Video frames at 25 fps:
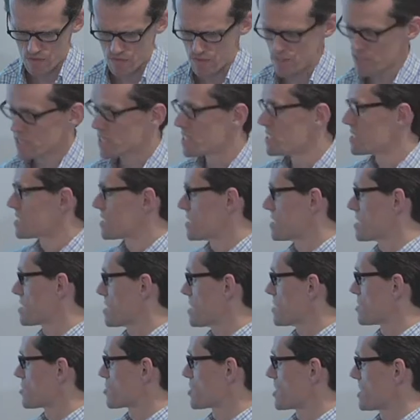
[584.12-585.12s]
This is the
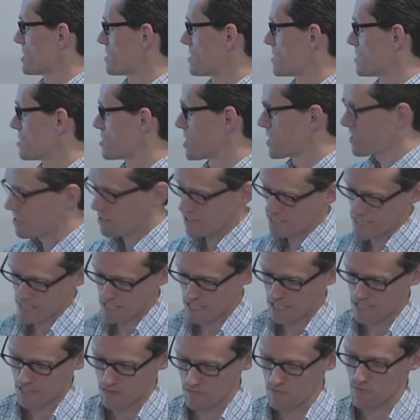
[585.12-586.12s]
style sheet that
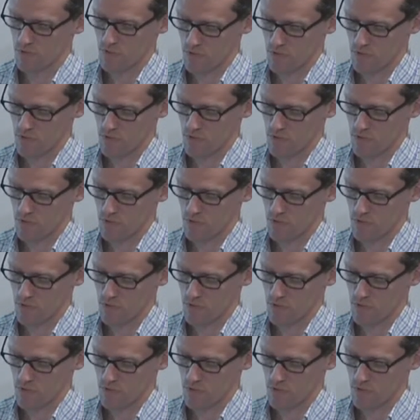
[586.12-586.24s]
generates